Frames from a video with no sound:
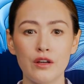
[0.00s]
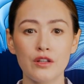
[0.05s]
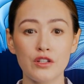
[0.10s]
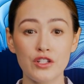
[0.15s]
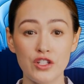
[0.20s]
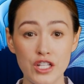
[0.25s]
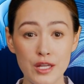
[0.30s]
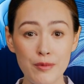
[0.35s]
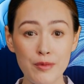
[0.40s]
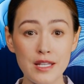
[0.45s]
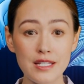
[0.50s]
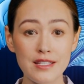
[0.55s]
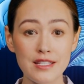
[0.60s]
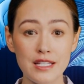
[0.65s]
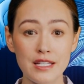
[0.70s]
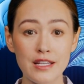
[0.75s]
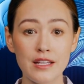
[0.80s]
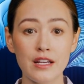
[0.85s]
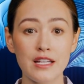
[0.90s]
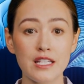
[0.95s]

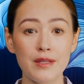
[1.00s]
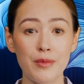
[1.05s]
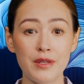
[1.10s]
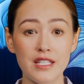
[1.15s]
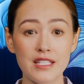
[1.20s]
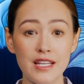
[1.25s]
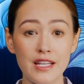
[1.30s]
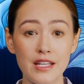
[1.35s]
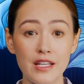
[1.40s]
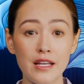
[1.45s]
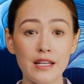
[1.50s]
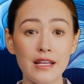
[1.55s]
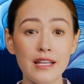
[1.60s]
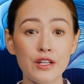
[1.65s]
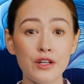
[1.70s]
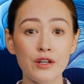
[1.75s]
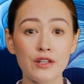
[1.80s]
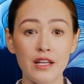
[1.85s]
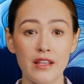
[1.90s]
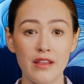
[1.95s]
GPT is particularly
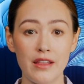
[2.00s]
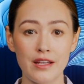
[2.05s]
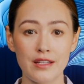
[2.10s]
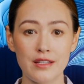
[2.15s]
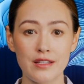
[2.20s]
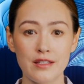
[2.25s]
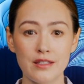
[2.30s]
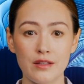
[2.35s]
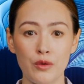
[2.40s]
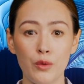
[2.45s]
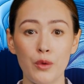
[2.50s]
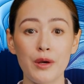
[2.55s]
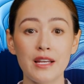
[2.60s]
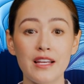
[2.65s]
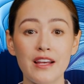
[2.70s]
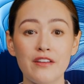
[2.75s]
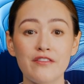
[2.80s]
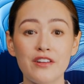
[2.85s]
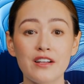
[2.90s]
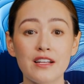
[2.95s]
good at this when
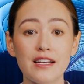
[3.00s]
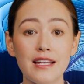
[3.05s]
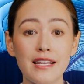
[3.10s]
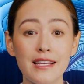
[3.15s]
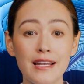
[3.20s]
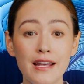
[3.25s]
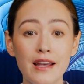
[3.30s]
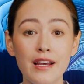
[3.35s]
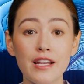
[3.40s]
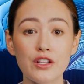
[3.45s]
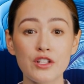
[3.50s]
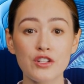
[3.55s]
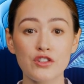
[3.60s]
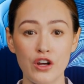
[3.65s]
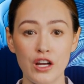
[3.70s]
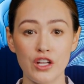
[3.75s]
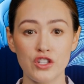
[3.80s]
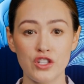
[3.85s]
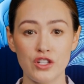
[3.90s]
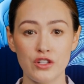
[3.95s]
given clear
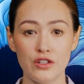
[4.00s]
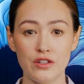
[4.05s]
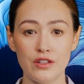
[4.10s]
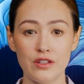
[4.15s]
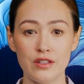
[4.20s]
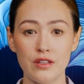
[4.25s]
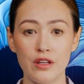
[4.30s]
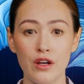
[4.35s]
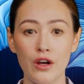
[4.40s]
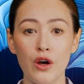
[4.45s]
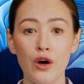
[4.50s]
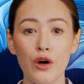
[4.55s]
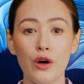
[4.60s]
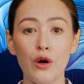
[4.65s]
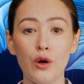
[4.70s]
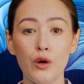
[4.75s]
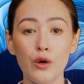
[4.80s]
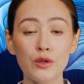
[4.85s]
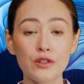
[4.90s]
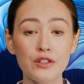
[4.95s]
instructions,
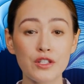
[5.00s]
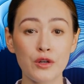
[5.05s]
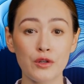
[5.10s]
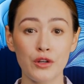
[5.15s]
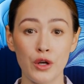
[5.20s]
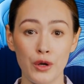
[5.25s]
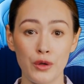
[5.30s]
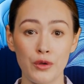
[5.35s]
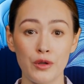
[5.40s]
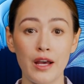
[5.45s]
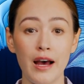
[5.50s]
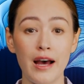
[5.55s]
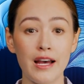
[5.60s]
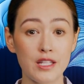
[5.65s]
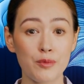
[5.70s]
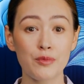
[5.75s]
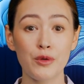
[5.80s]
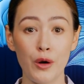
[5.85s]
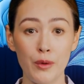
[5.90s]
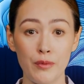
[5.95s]
also known as
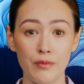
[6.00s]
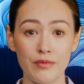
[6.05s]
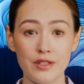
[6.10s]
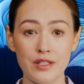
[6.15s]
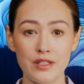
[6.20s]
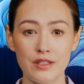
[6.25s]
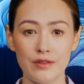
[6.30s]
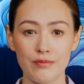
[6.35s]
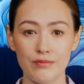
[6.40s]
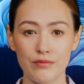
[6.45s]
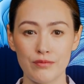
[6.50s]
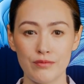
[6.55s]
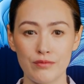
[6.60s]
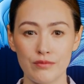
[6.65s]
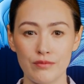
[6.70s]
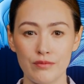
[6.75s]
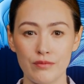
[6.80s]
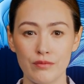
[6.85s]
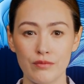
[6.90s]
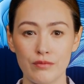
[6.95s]
prompts.
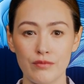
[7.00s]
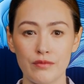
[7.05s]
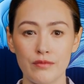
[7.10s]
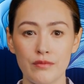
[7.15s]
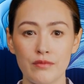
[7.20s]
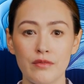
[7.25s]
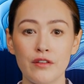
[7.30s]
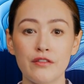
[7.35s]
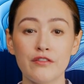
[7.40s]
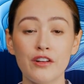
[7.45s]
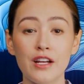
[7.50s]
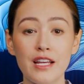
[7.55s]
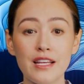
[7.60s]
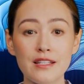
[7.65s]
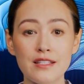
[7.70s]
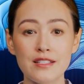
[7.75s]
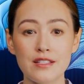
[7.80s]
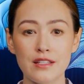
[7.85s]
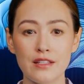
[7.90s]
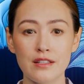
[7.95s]
For
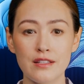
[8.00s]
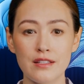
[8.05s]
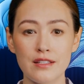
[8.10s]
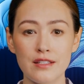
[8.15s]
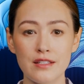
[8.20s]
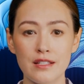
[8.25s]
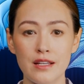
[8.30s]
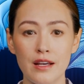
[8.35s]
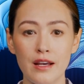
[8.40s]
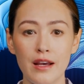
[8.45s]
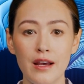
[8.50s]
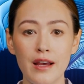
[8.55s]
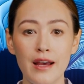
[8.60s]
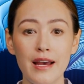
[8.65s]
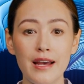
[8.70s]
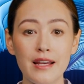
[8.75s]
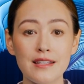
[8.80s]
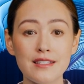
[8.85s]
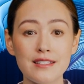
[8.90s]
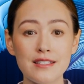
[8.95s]
instance,
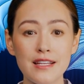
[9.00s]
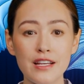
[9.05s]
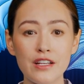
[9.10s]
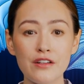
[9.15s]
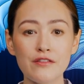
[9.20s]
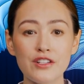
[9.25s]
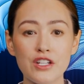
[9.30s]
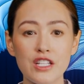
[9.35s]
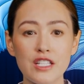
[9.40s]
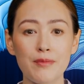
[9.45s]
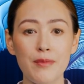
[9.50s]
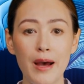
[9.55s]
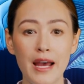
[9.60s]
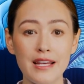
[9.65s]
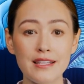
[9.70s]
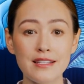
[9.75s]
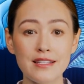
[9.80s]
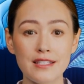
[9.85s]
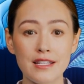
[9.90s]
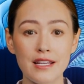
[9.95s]
instead of just
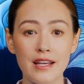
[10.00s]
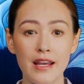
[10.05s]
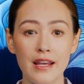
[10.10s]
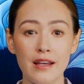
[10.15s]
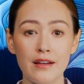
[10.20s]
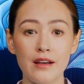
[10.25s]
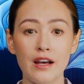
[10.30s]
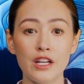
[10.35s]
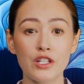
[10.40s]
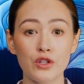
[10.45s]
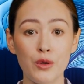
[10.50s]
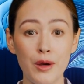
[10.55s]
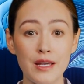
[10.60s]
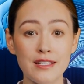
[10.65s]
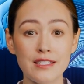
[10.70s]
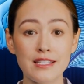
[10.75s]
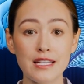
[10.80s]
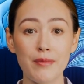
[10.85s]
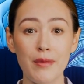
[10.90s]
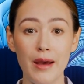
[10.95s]
pasting in a
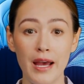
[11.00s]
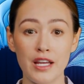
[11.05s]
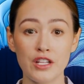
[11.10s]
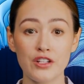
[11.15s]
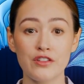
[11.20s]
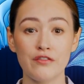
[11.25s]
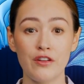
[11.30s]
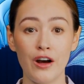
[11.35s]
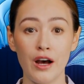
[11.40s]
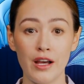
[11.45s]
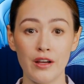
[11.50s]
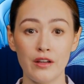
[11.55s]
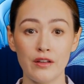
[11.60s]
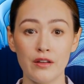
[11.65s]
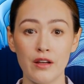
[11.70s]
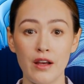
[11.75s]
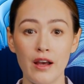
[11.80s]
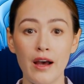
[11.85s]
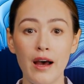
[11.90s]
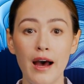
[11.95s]
20-page file
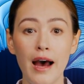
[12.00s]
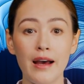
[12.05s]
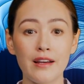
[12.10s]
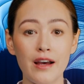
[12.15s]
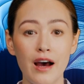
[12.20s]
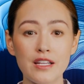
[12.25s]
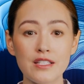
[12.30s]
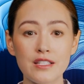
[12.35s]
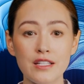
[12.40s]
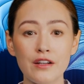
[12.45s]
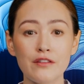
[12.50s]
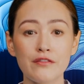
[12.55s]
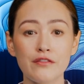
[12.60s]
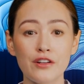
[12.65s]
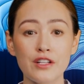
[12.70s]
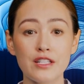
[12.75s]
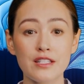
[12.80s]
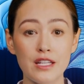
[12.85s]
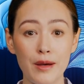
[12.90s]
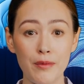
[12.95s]
and asking for a
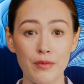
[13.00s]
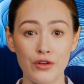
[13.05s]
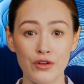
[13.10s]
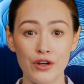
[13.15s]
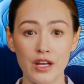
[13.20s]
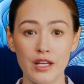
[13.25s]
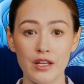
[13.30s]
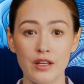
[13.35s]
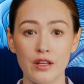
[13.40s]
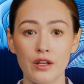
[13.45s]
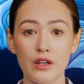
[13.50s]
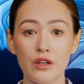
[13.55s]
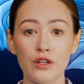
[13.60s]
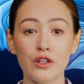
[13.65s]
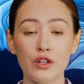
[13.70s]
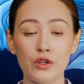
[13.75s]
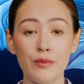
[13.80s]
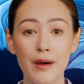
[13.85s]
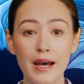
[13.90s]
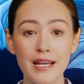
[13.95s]
summary,
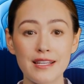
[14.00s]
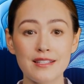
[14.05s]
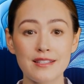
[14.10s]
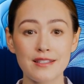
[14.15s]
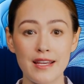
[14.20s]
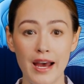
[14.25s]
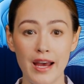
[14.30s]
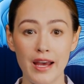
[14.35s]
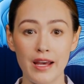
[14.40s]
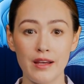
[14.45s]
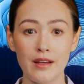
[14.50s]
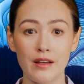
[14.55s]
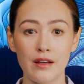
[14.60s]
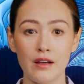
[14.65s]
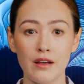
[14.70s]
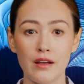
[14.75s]
you might say,